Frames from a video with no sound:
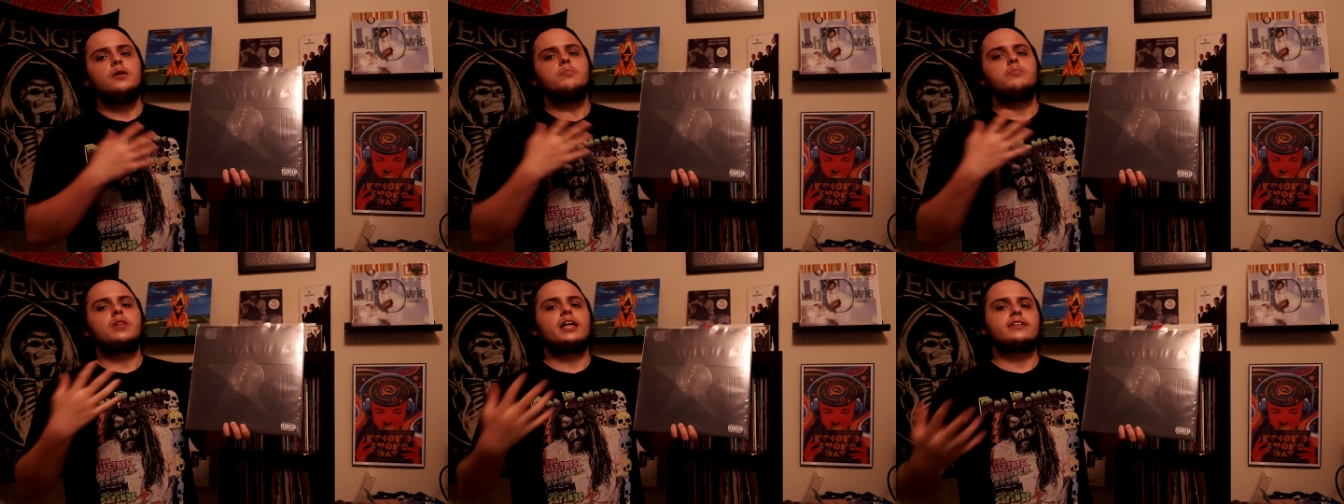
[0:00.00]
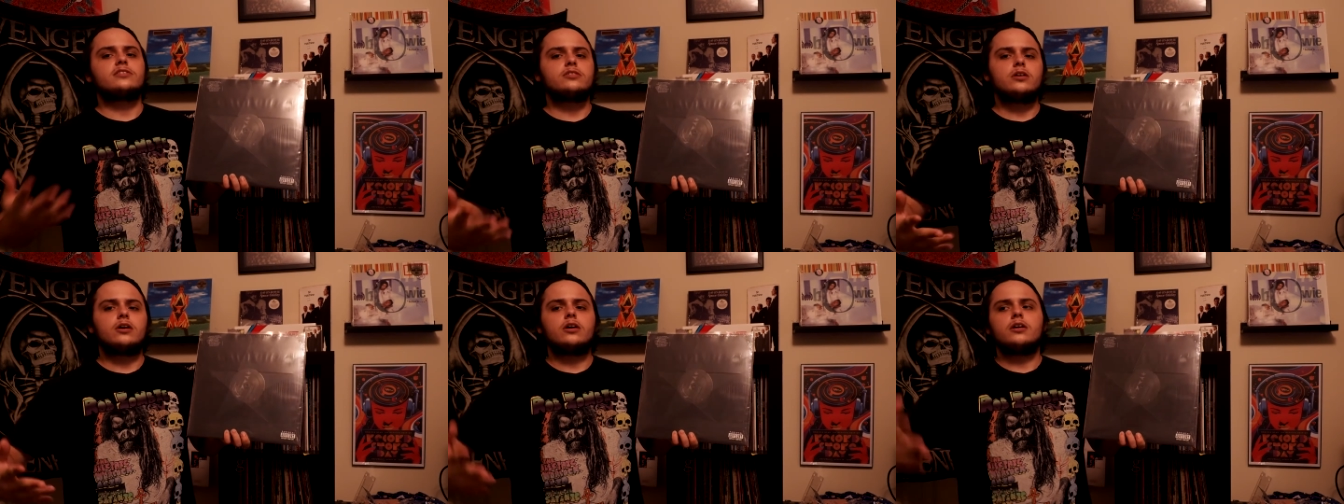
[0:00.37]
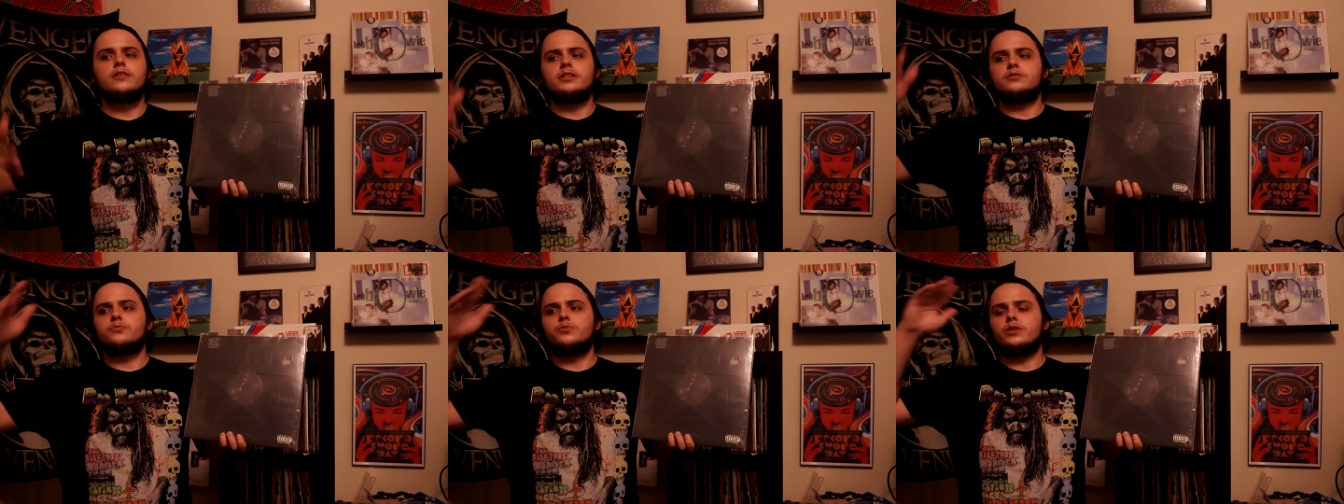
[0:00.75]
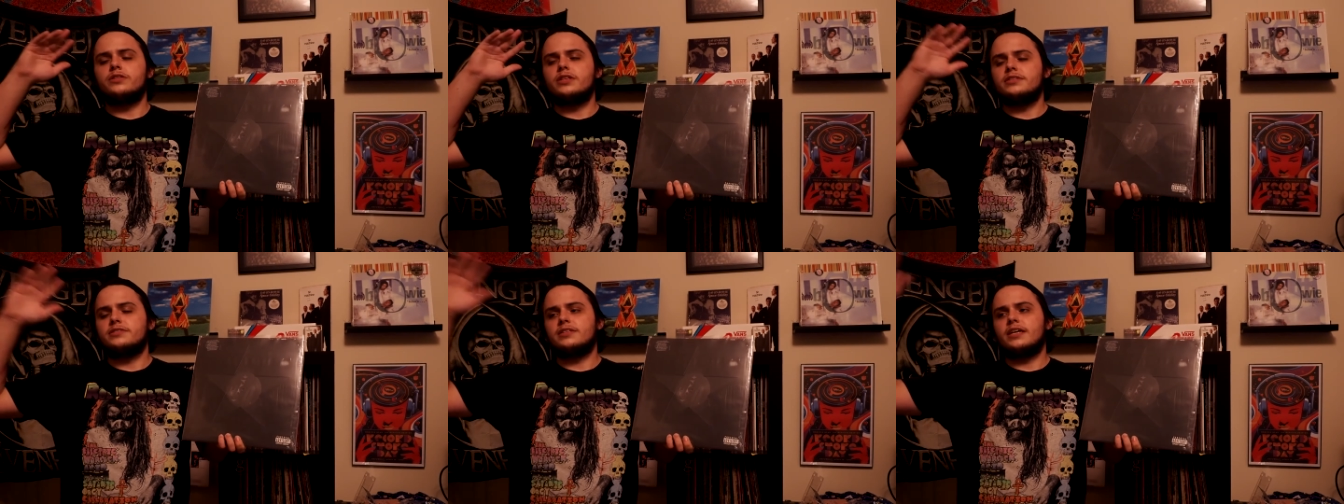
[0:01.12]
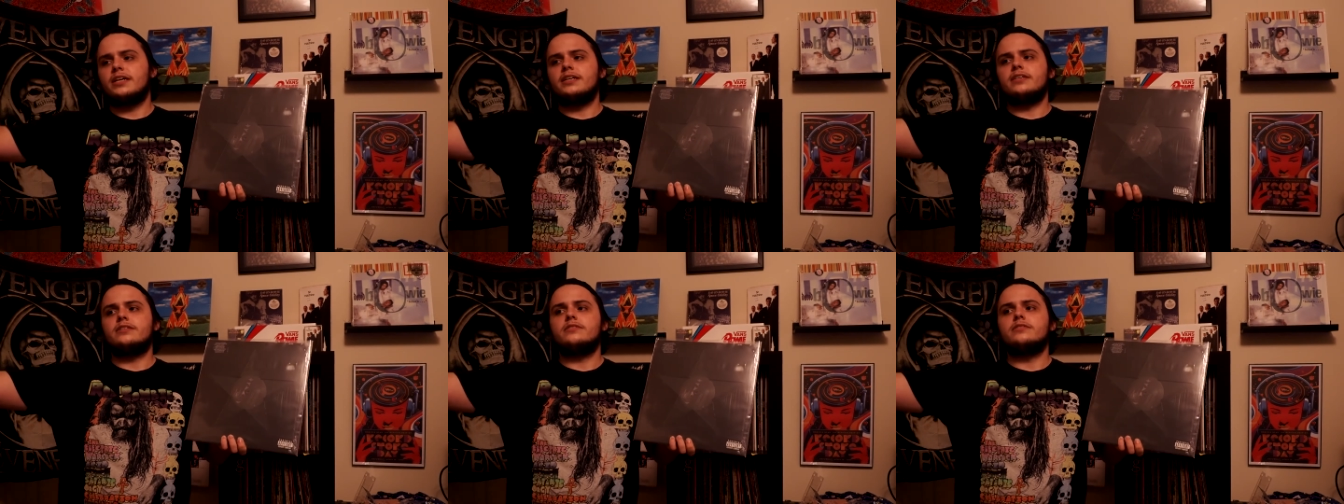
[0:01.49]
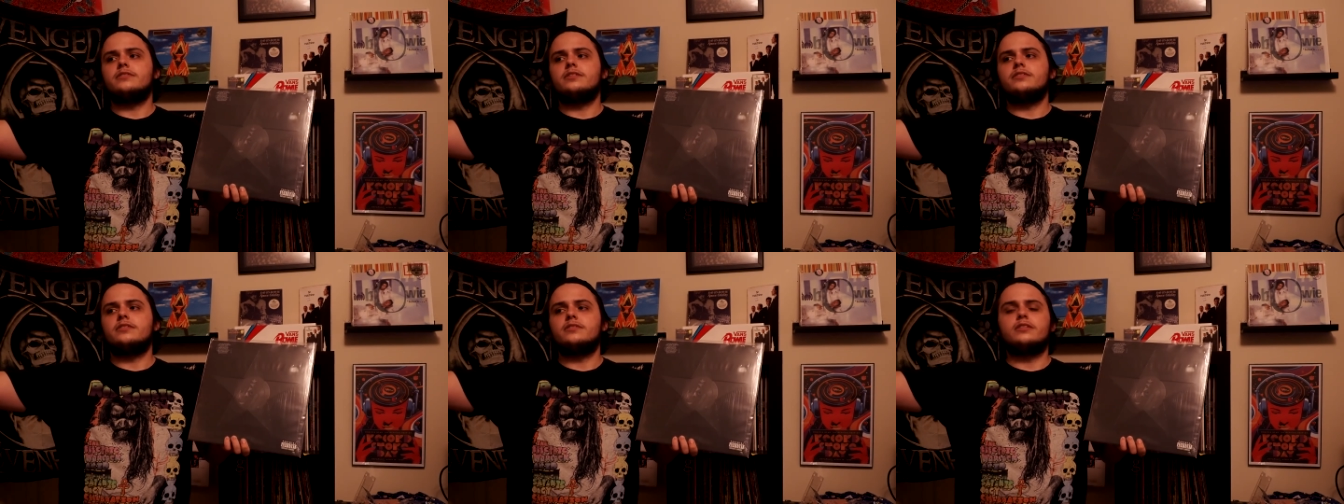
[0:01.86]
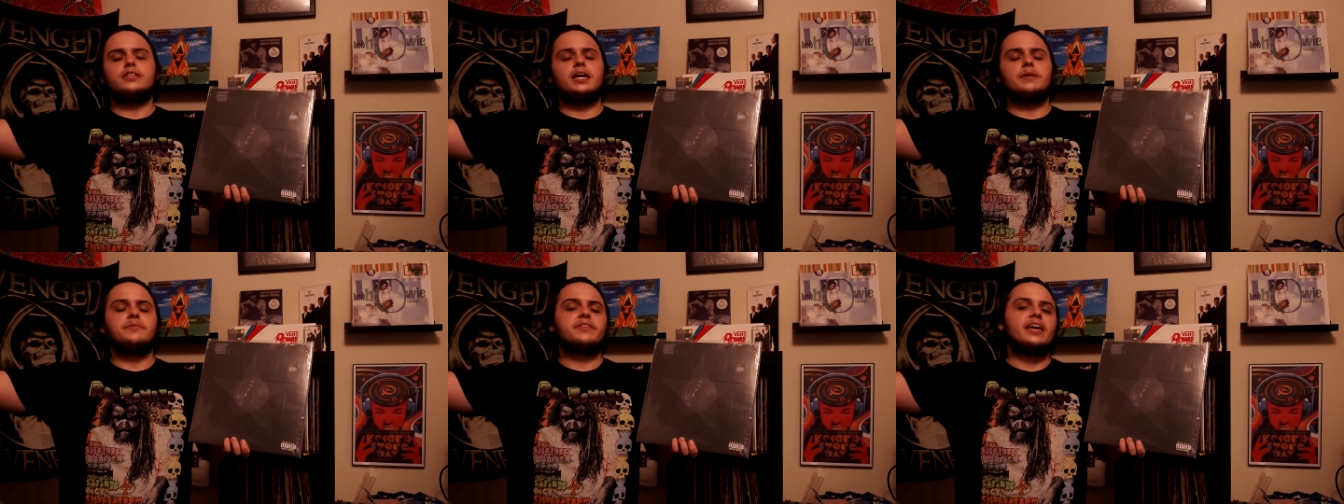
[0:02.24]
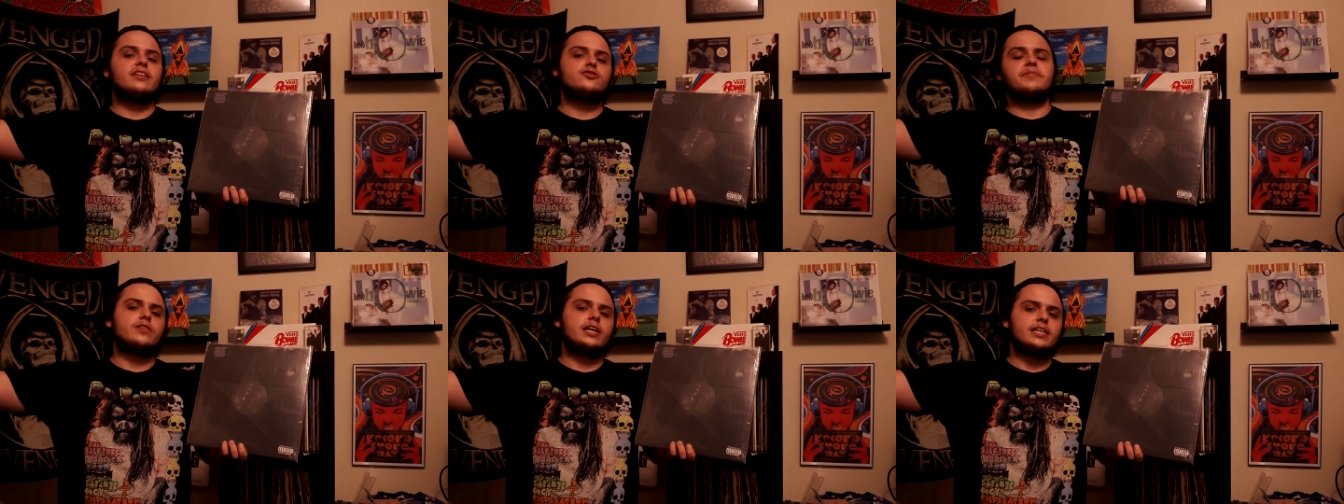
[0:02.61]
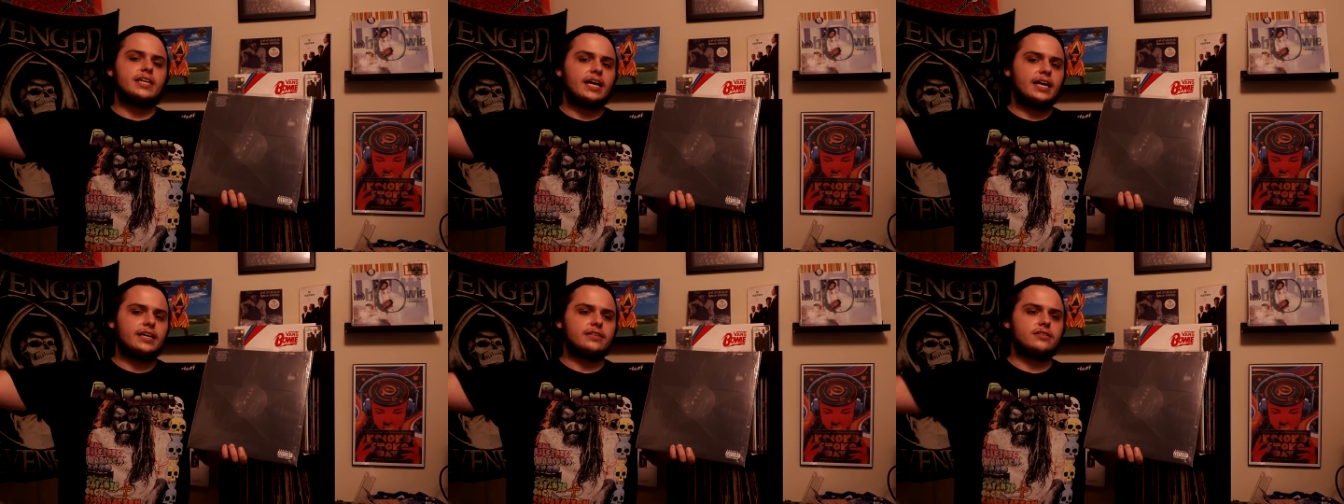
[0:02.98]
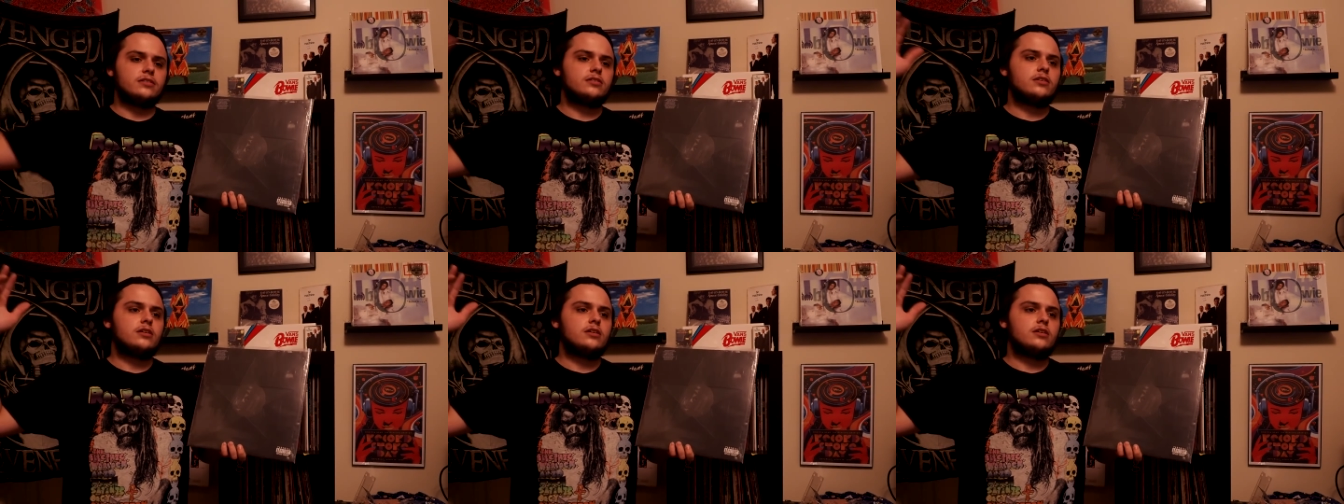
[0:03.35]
Black Star, that's what they say the type of cancer that he had